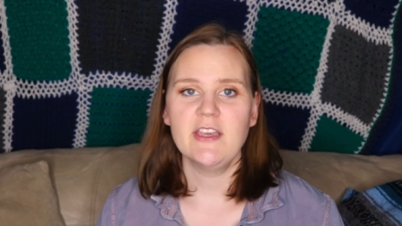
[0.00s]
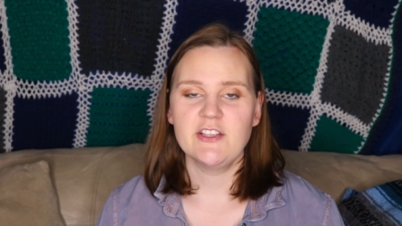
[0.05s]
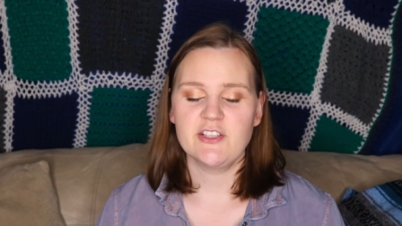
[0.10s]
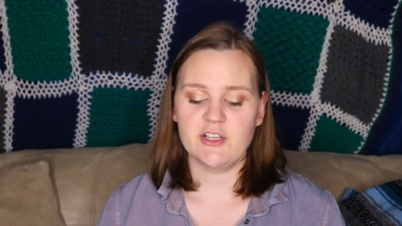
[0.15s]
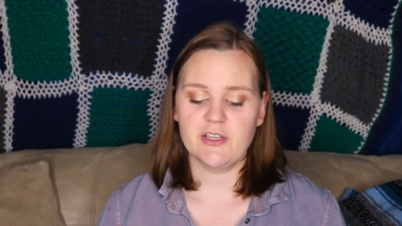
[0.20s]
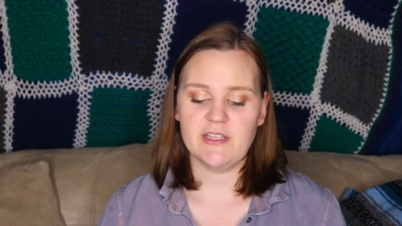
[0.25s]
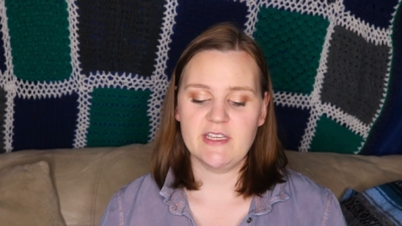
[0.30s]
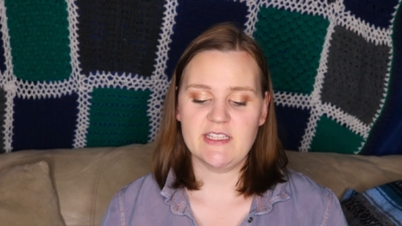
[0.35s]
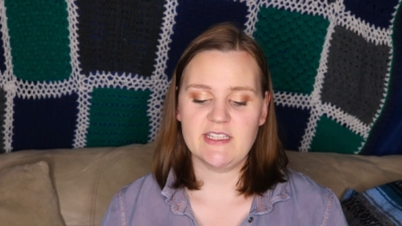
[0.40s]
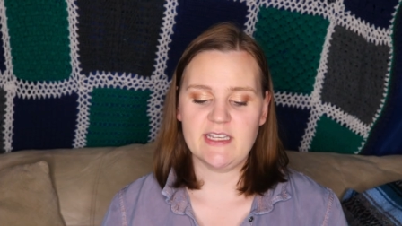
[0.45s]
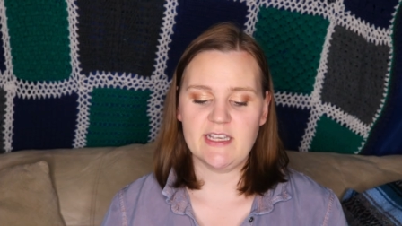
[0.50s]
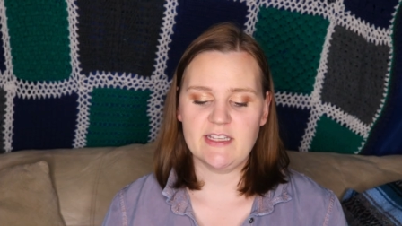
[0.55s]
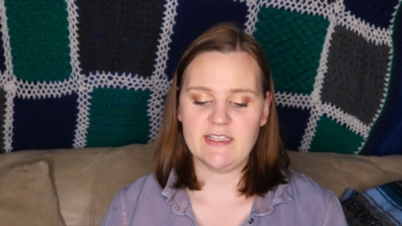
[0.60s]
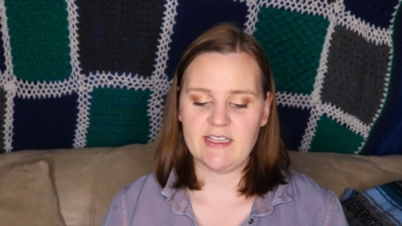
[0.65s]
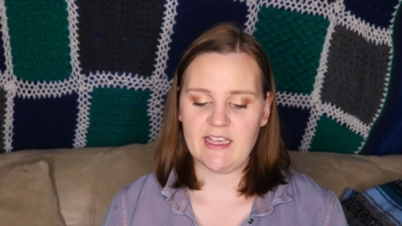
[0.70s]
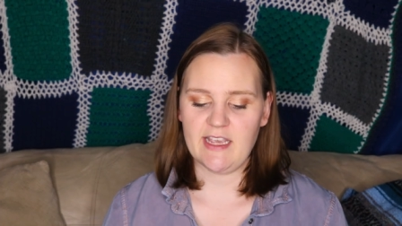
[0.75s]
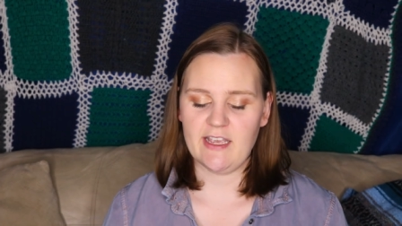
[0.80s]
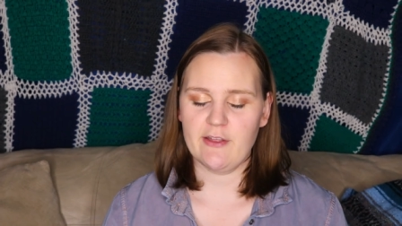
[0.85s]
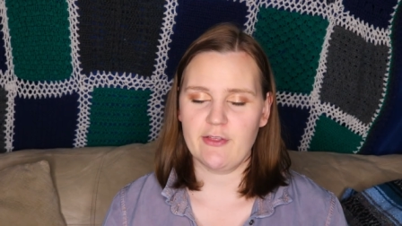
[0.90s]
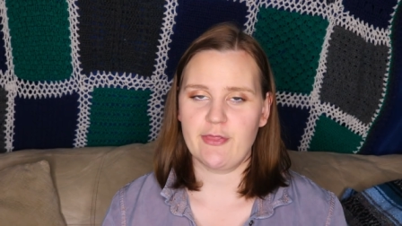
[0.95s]
So this is
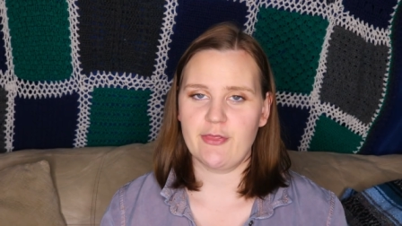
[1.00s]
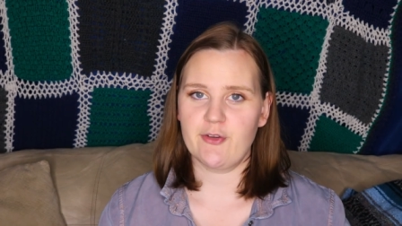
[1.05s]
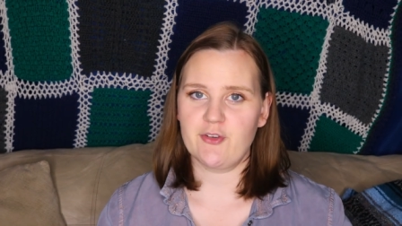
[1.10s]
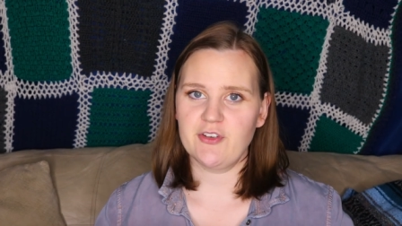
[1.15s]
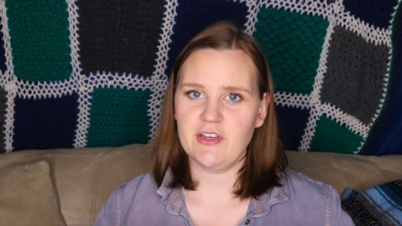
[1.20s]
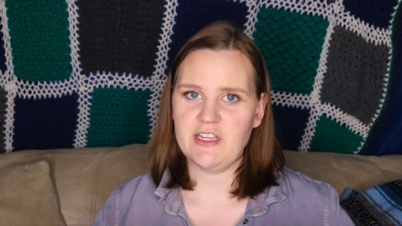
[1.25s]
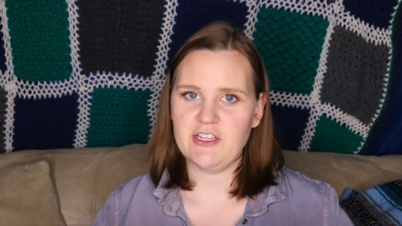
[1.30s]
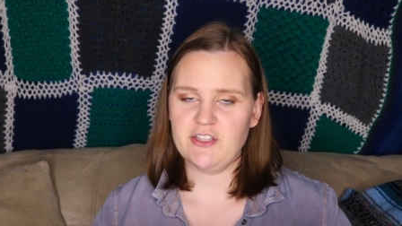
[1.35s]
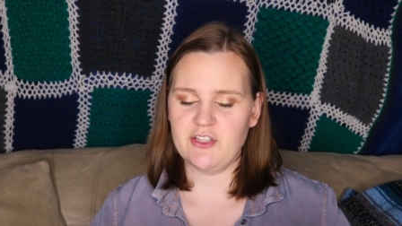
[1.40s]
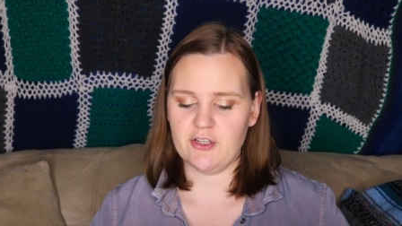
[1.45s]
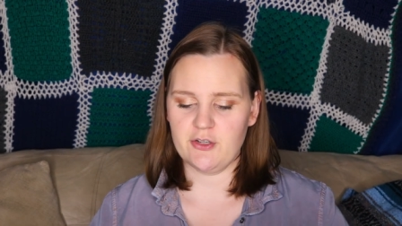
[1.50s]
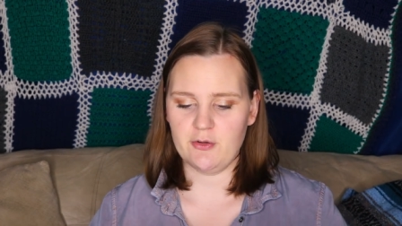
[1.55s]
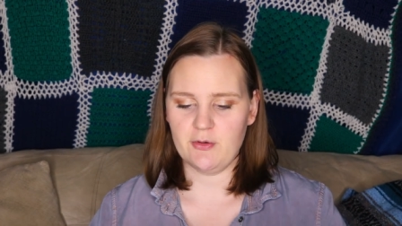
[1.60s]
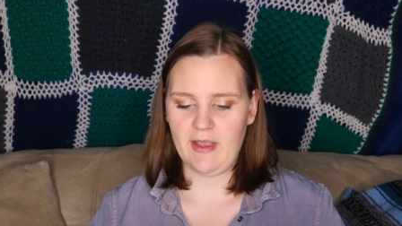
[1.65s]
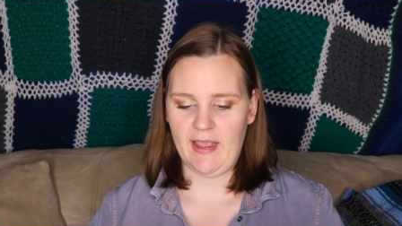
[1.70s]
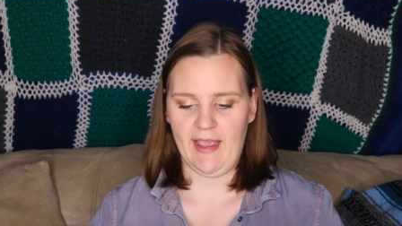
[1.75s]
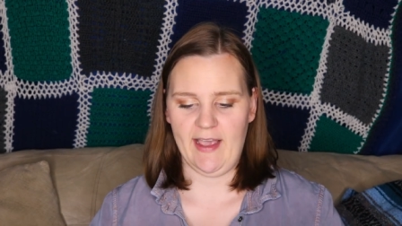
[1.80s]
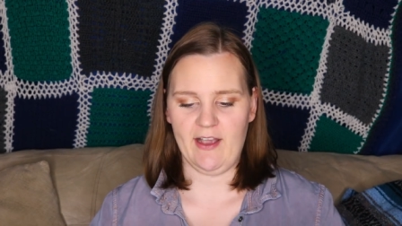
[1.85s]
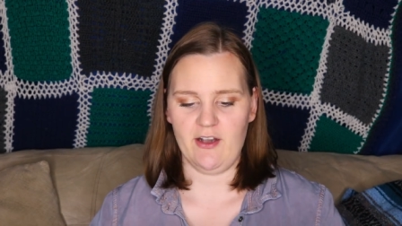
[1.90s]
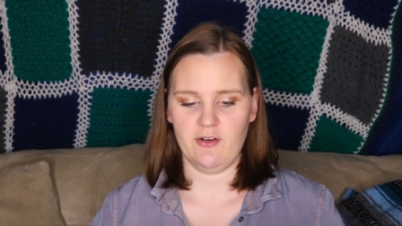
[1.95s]
a 32
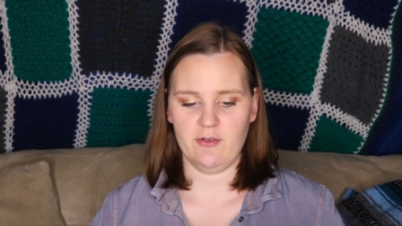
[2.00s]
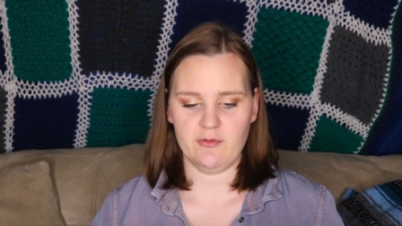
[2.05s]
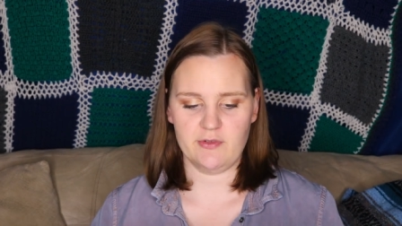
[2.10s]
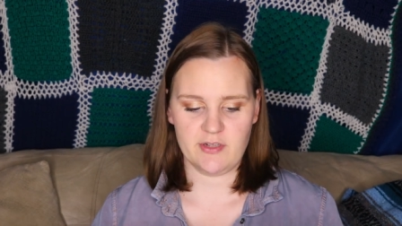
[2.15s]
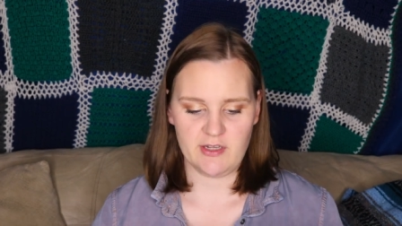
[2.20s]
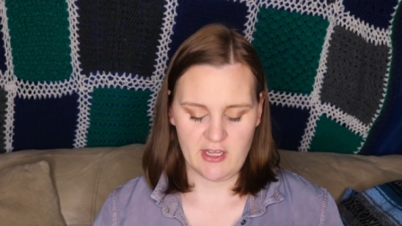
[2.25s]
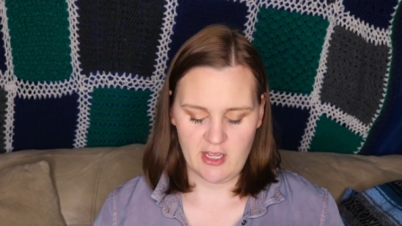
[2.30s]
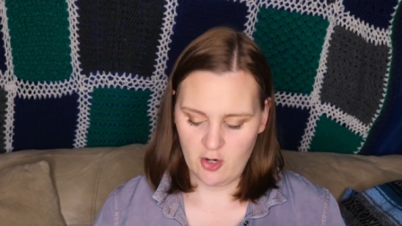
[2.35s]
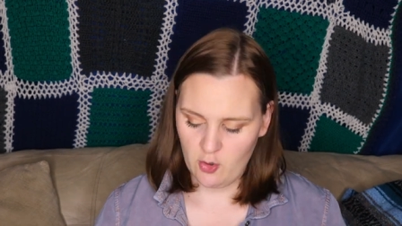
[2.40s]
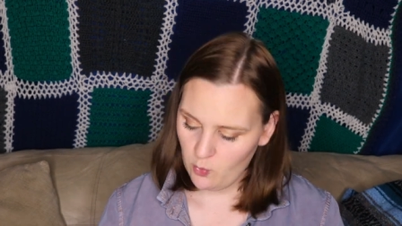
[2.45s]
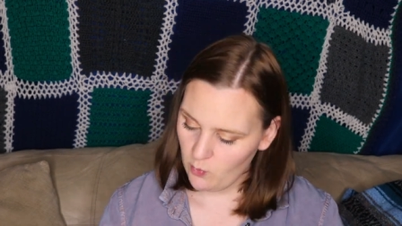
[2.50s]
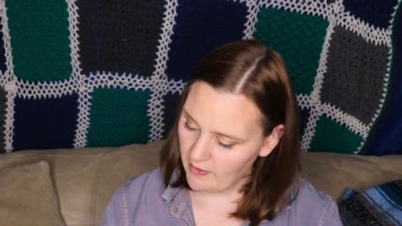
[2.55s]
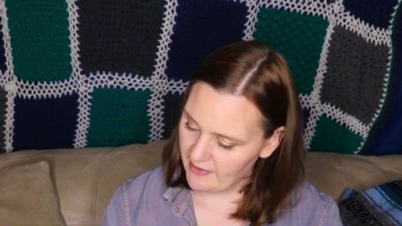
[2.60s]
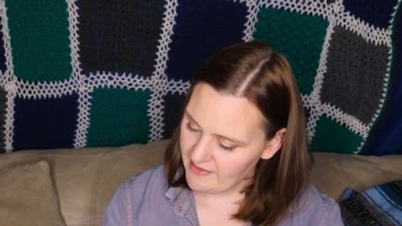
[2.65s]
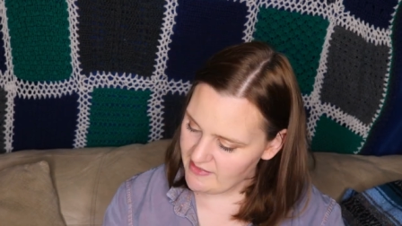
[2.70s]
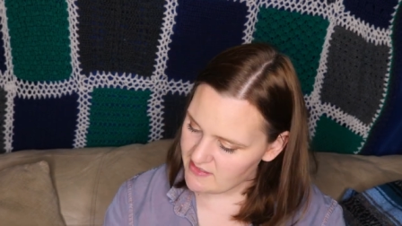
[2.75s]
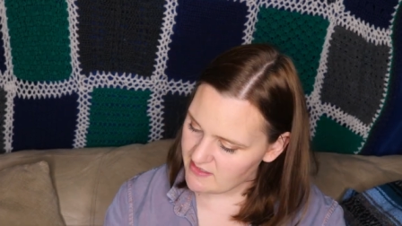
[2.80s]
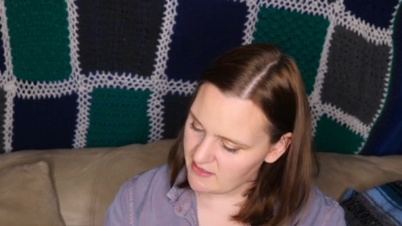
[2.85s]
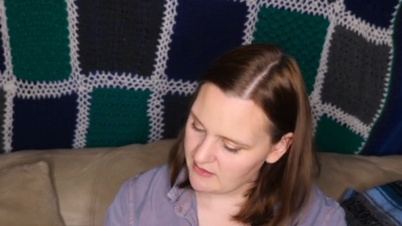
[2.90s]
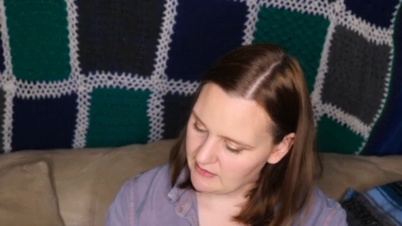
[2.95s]
count
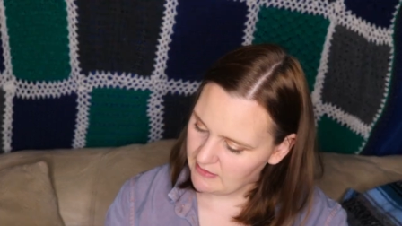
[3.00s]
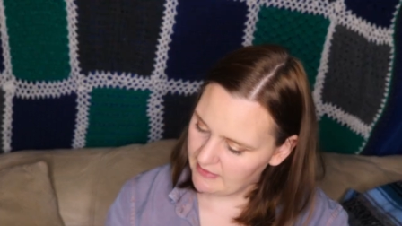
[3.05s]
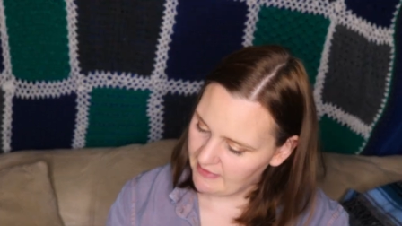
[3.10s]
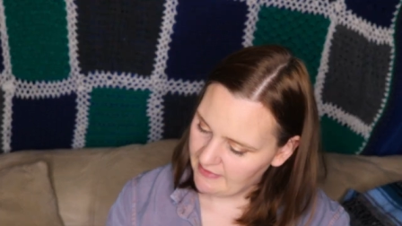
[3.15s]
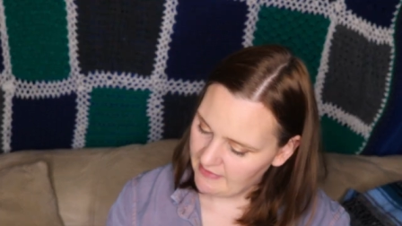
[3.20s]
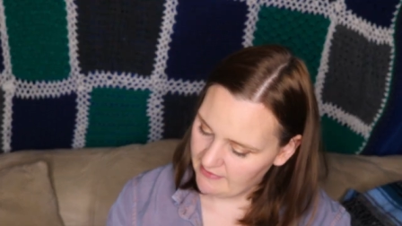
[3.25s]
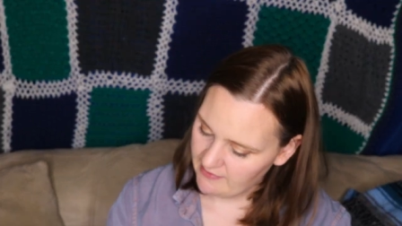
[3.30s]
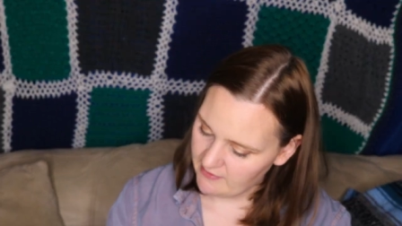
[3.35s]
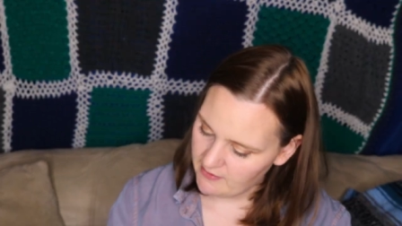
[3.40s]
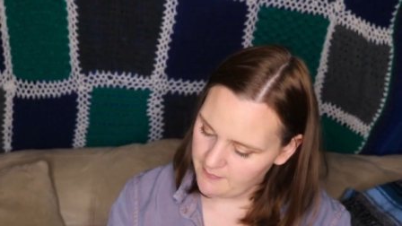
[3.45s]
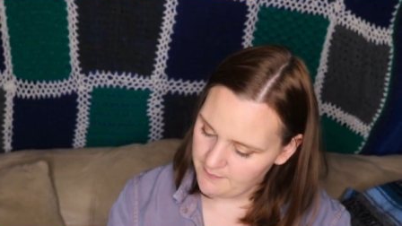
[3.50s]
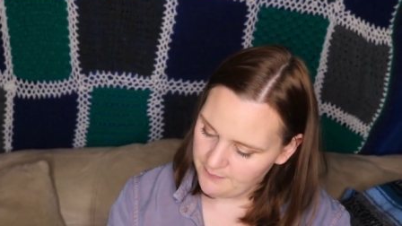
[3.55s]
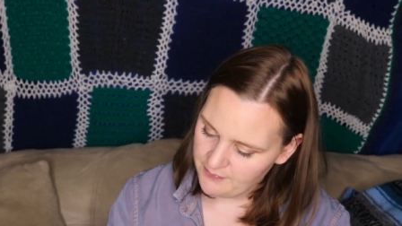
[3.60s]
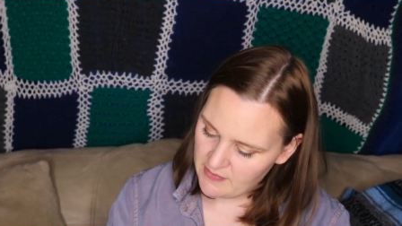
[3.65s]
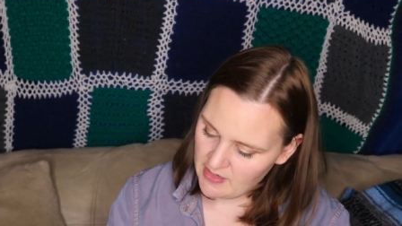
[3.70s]
white linen